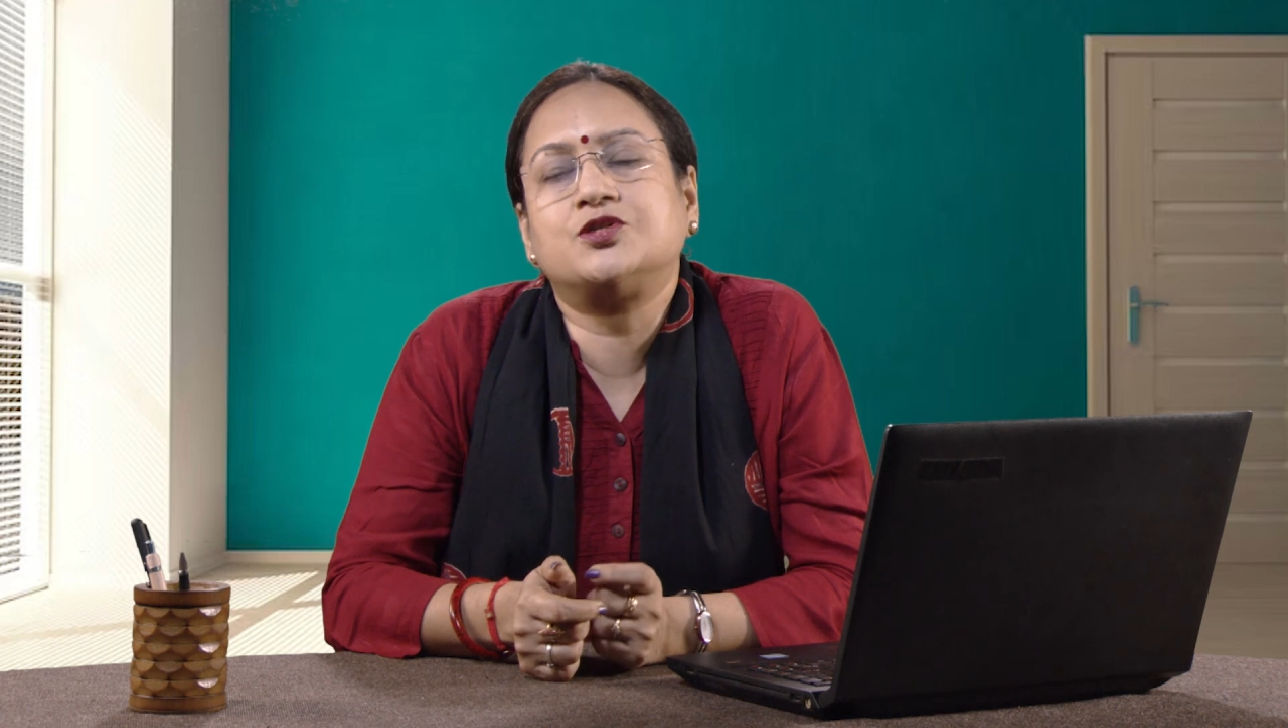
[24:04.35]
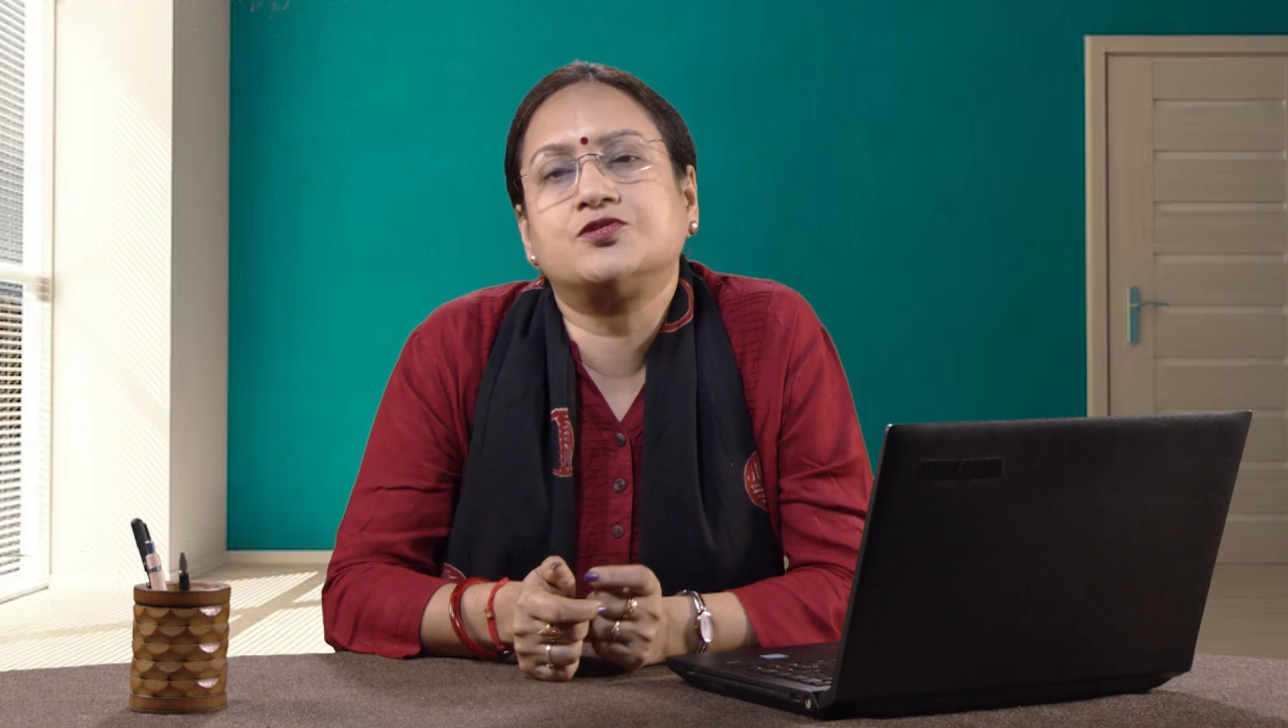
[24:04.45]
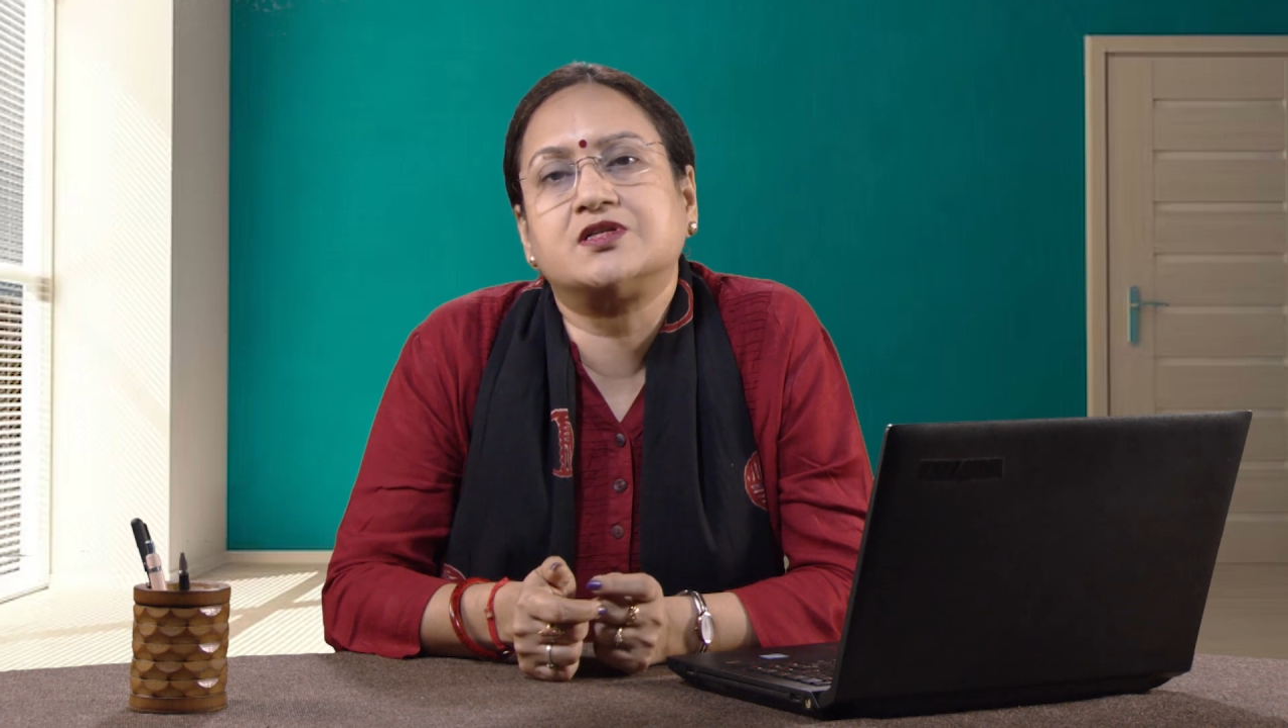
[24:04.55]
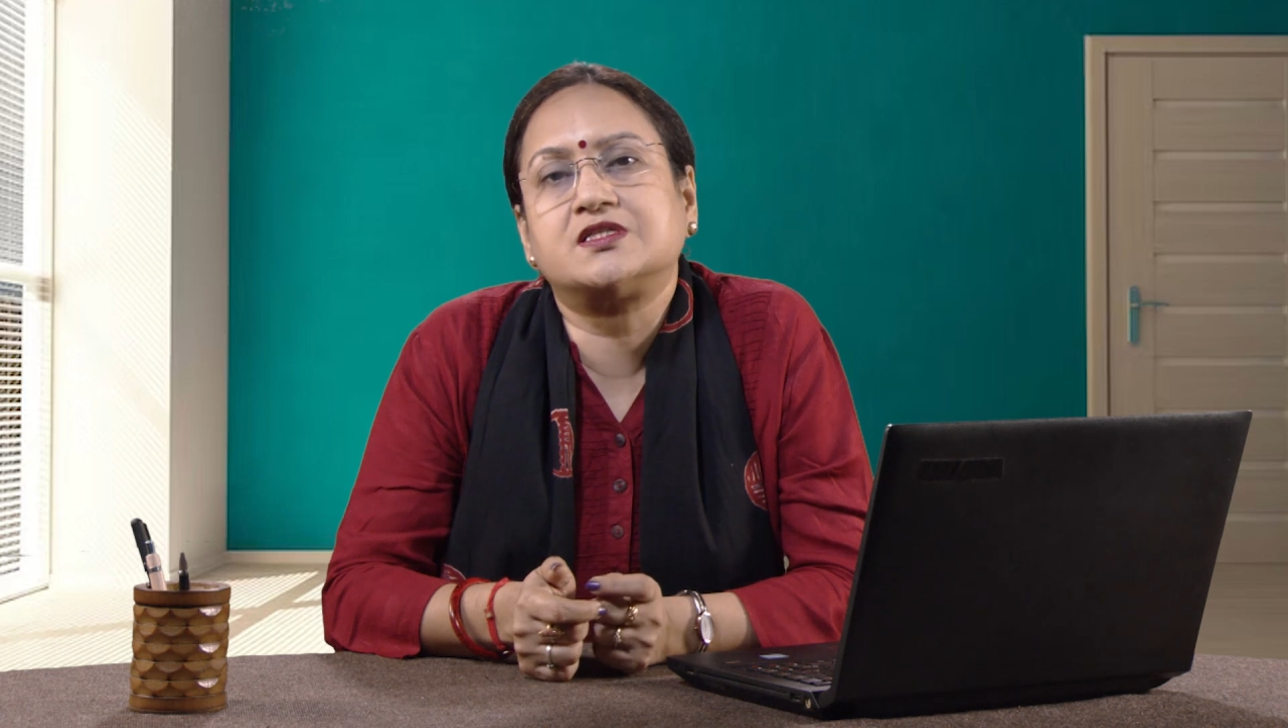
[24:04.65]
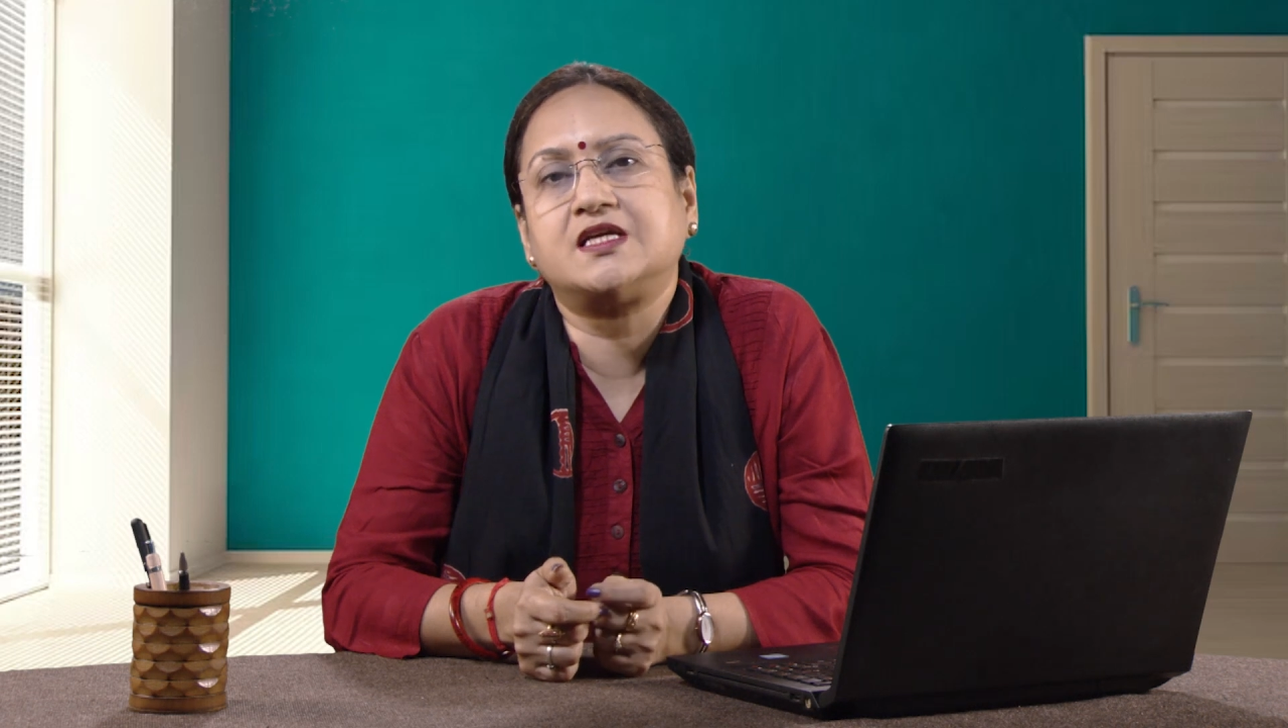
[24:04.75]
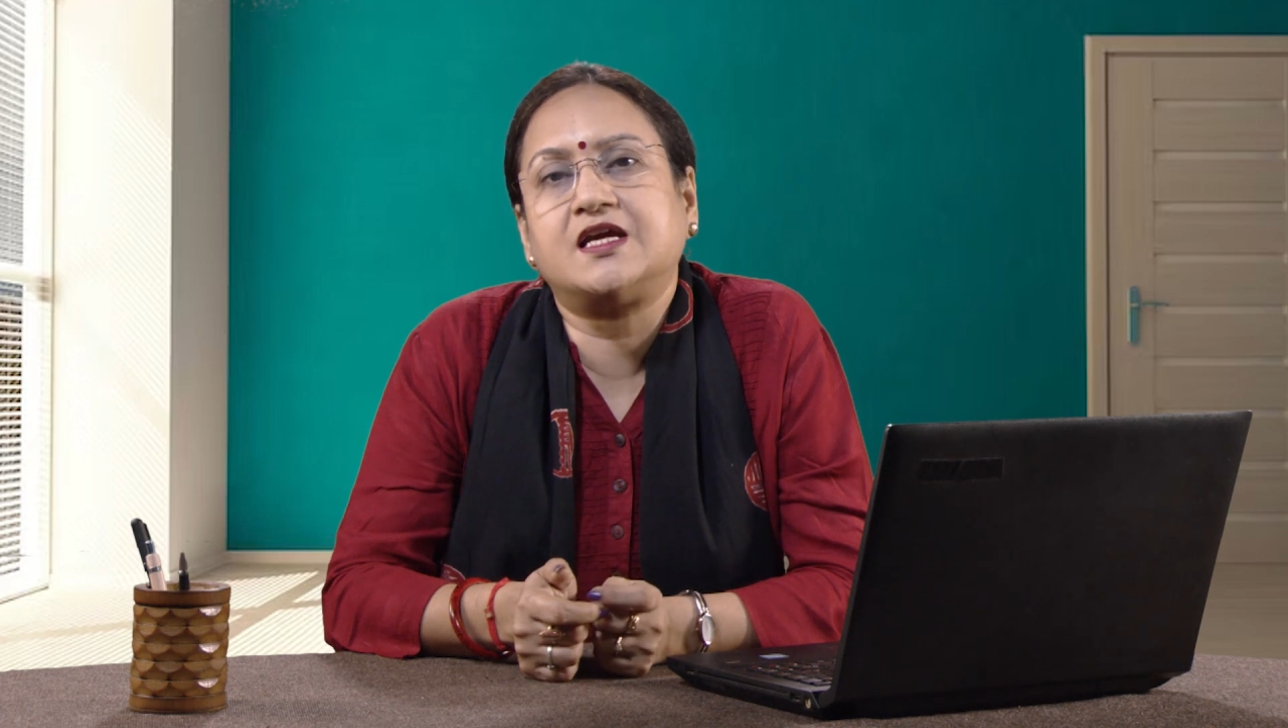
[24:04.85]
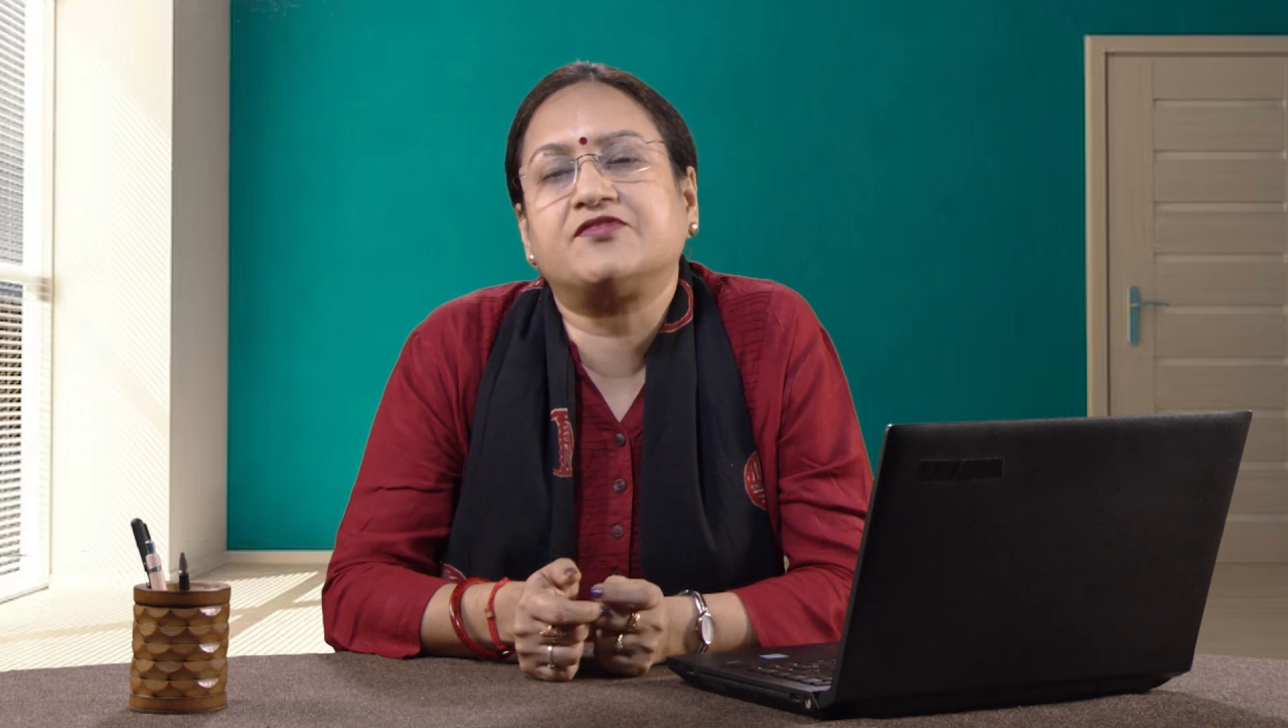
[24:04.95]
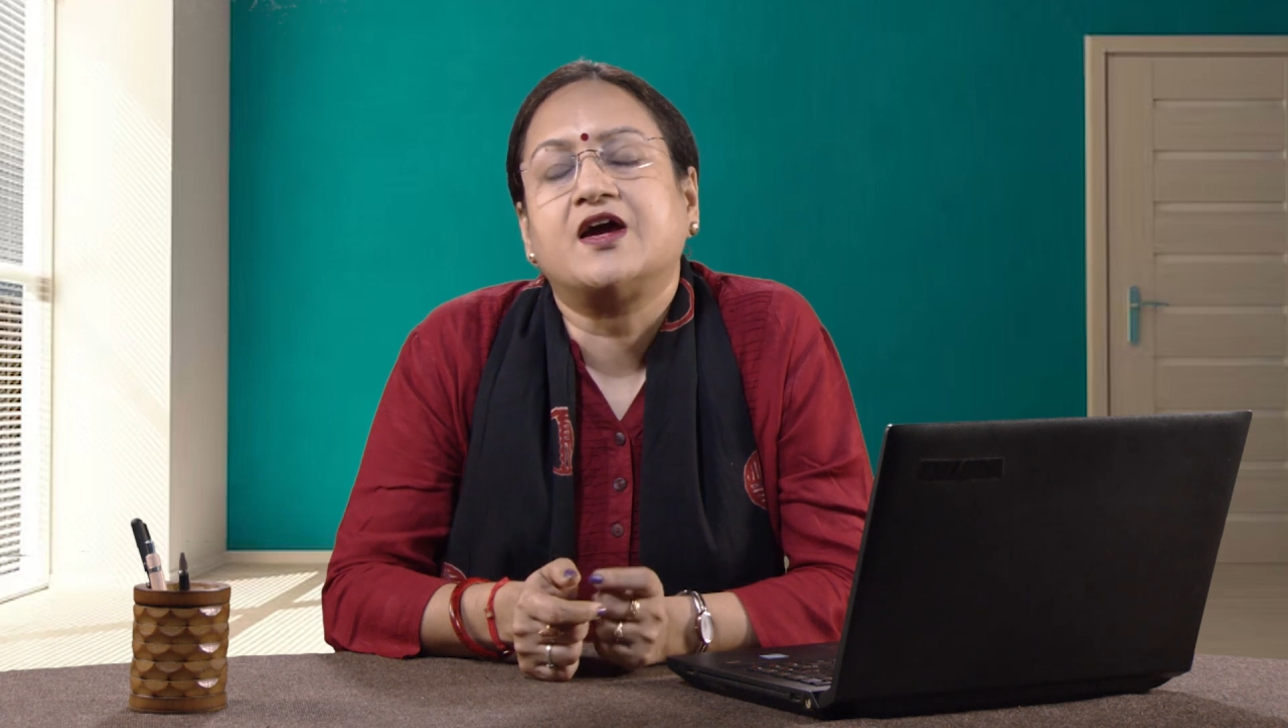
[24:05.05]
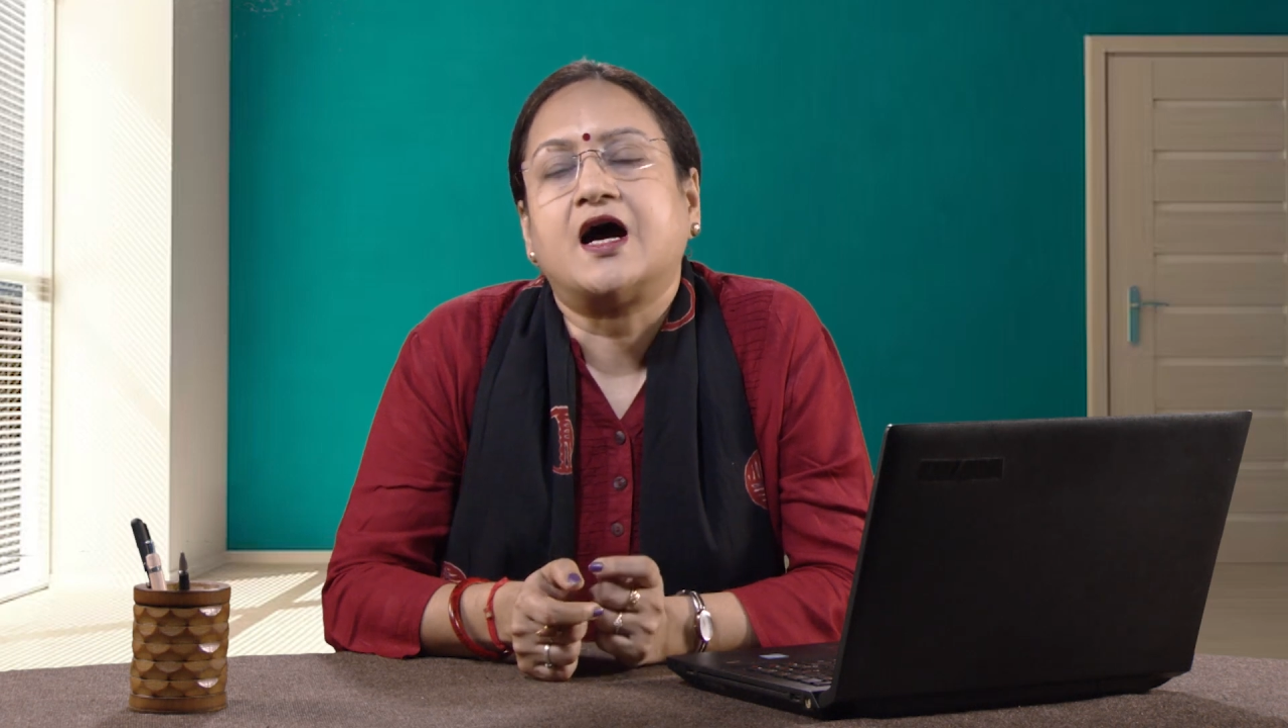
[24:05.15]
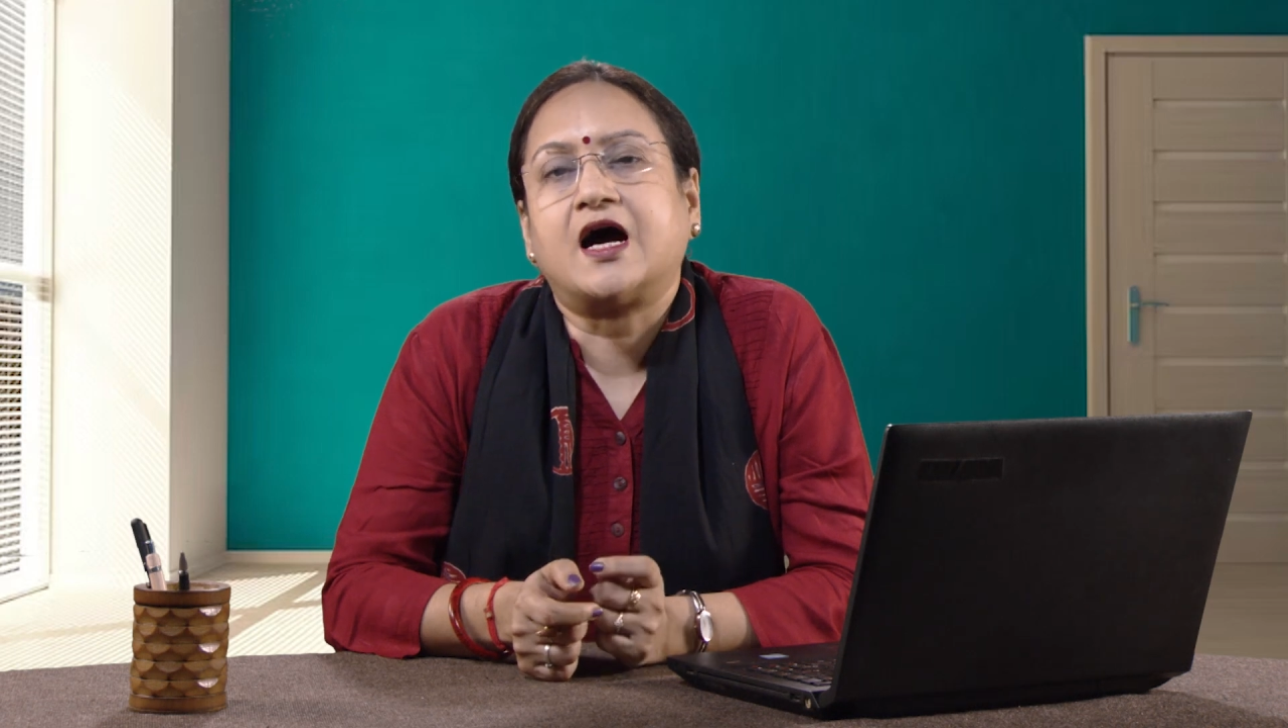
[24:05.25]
to receive